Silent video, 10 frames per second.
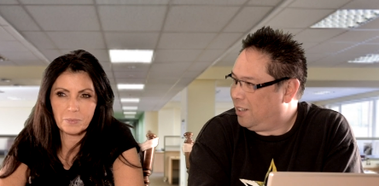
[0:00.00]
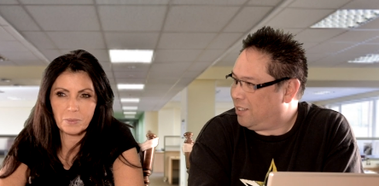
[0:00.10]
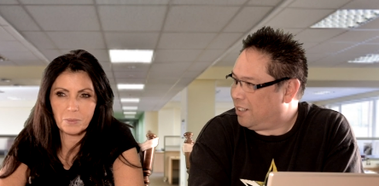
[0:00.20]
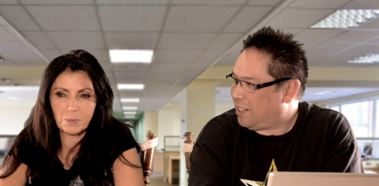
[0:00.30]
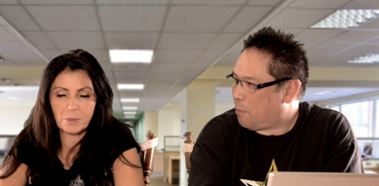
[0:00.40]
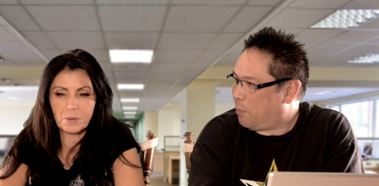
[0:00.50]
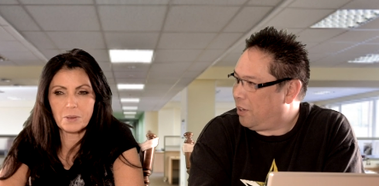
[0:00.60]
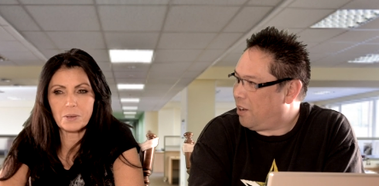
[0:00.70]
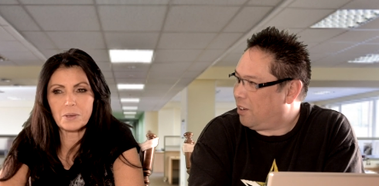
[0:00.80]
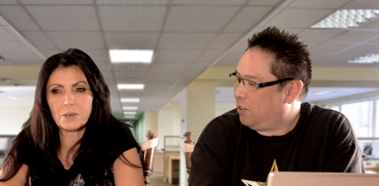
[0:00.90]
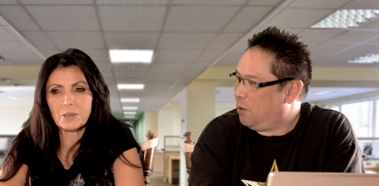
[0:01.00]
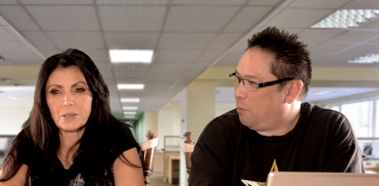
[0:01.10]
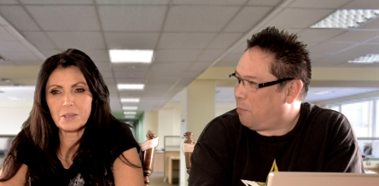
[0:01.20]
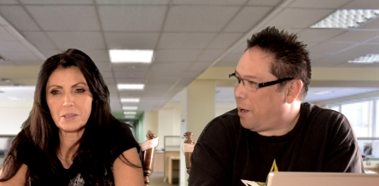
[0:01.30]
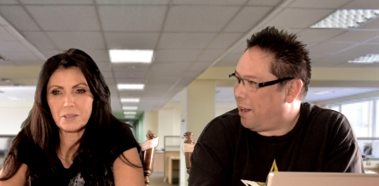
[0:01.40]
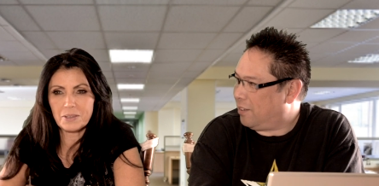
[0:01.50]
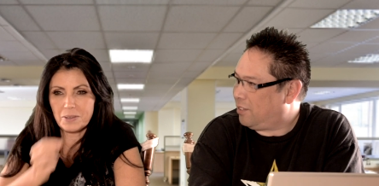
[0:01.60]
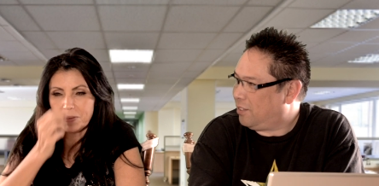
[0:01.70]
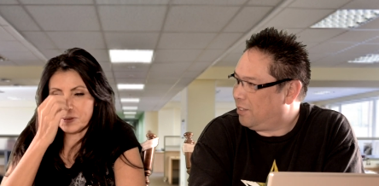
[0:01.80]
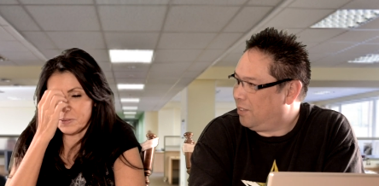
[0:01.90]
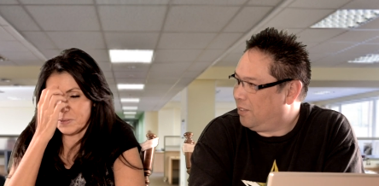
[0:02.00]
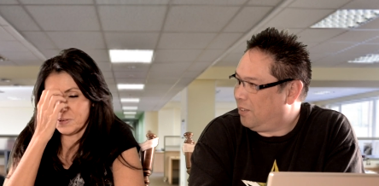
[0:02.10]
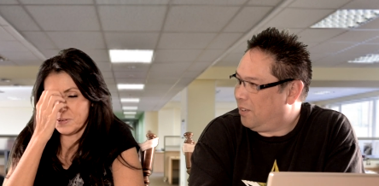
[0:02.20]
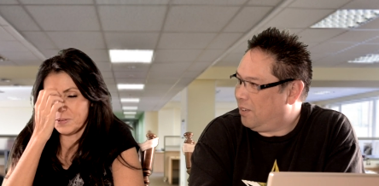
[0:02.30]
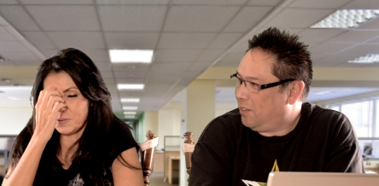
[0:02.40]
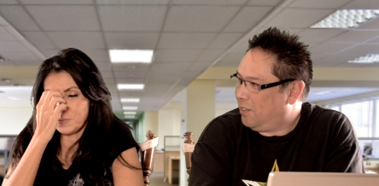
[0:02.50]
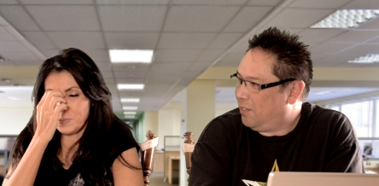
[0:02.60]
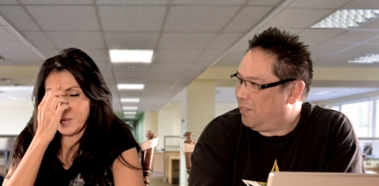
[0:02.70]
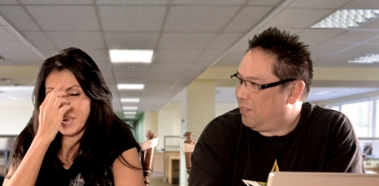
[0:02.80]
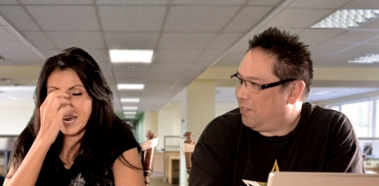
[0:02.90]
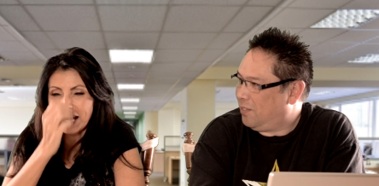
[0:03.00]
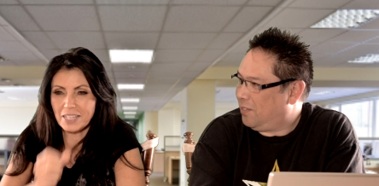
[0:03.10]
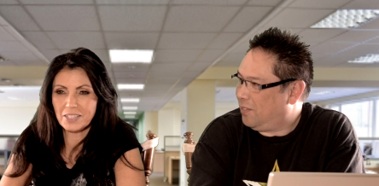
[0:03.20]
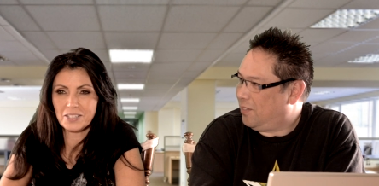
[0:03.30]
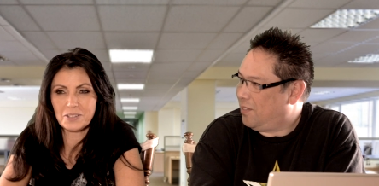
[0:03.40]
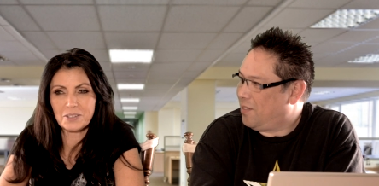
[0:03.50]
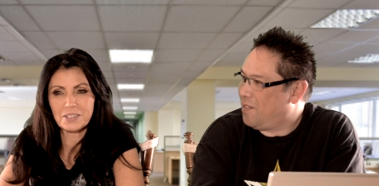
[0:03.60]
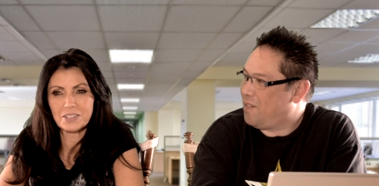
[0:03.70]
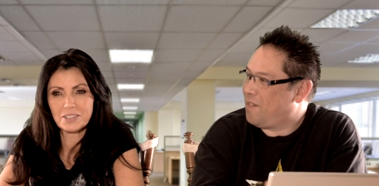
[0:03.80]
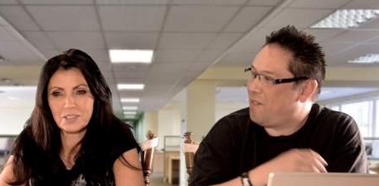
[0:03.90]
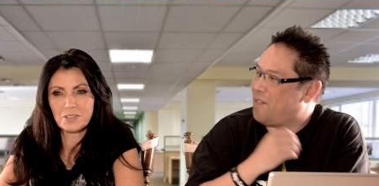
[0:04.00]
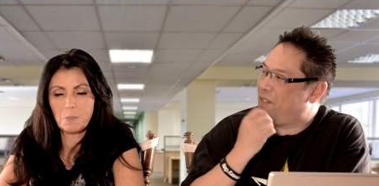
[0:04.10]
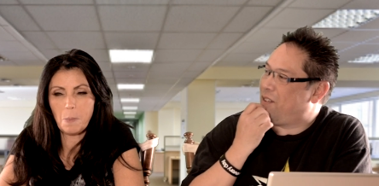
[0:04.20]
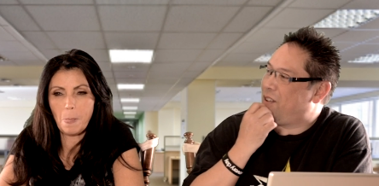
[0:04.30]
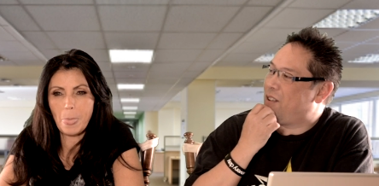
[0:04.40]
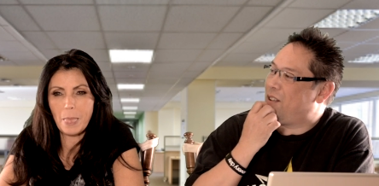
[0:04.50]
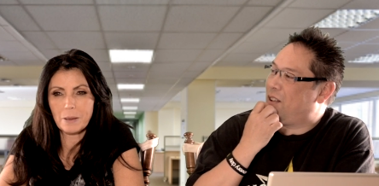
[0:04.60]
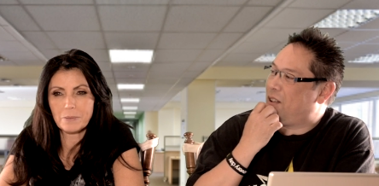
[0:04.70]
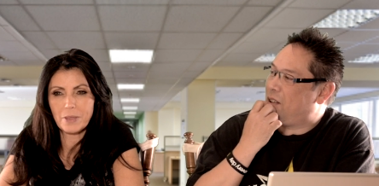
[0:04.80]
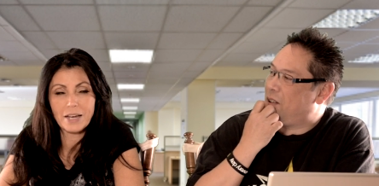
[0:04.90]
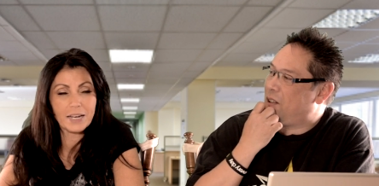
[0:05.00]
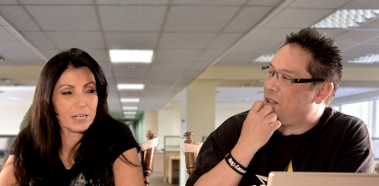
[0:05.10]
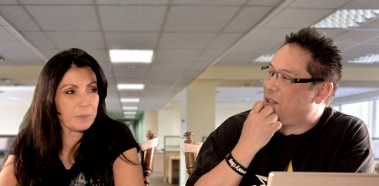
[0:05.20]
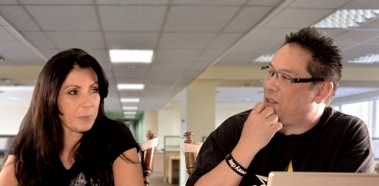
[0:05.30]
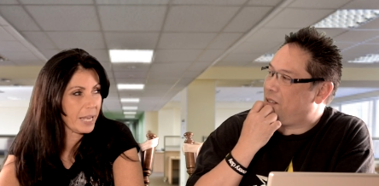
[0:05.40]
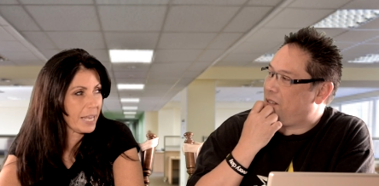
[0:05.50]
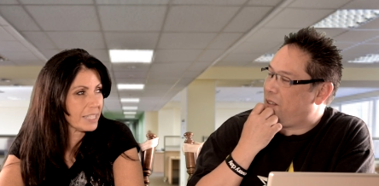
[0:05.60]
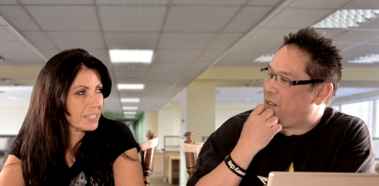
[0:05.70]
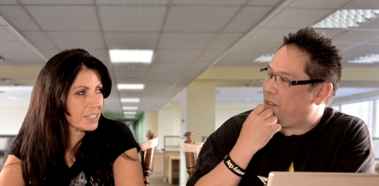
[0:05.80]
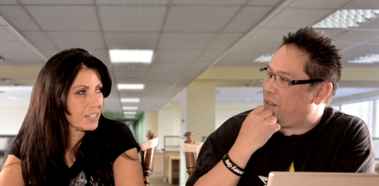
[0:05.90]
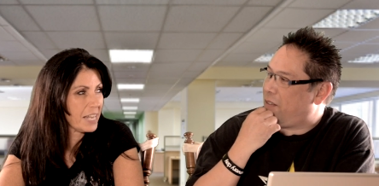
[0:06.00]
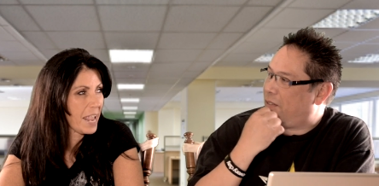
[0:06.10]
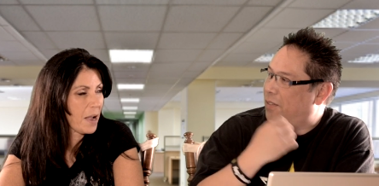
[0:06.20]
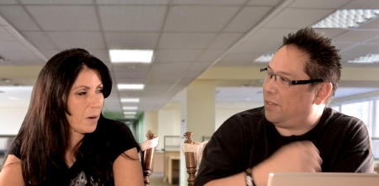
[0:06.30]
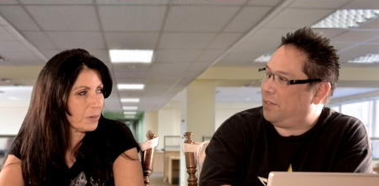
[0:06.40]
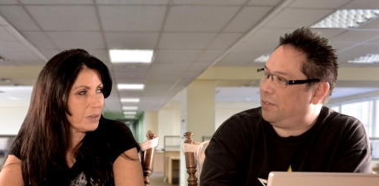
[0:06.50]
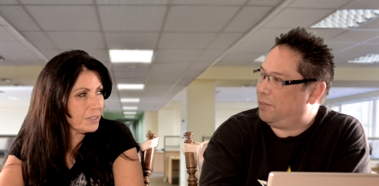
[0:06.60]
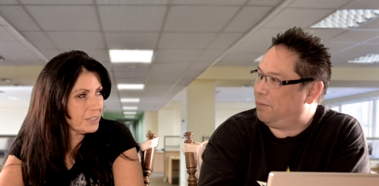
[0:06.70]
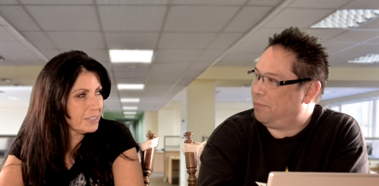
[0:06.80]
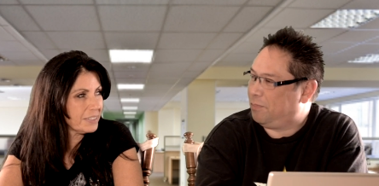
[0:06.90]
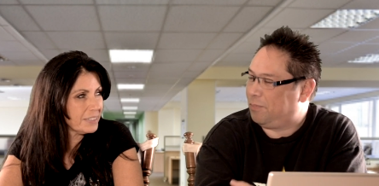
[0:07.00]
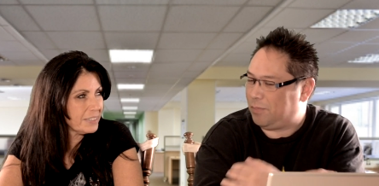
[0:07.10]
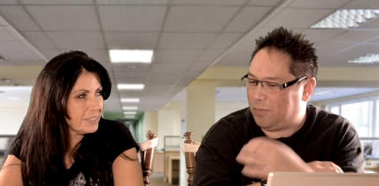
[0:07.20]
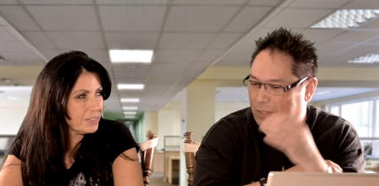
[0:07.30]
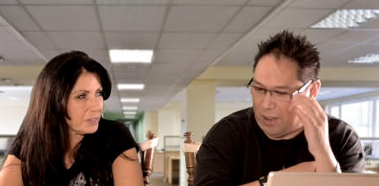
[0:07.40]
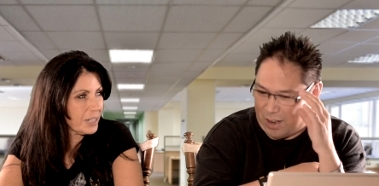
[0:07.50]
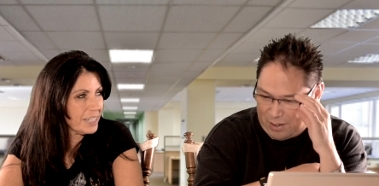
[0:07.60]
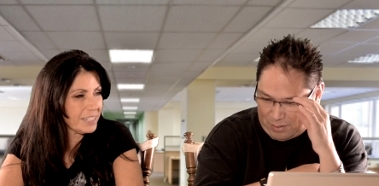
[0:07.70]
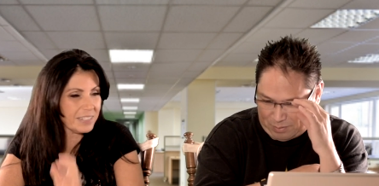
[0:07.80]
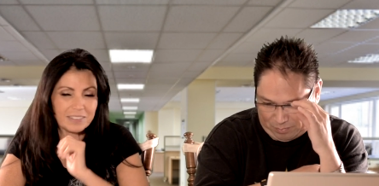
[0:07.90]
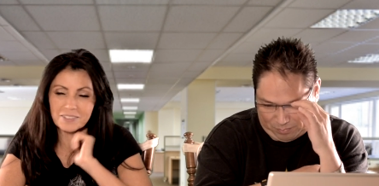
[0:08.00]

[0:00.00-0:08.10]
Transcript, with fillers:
Speaker 1: Sounds like I'm putting on two pants.
Speaker 2: No, pants is that kind of pants is a noun. Okay. Right?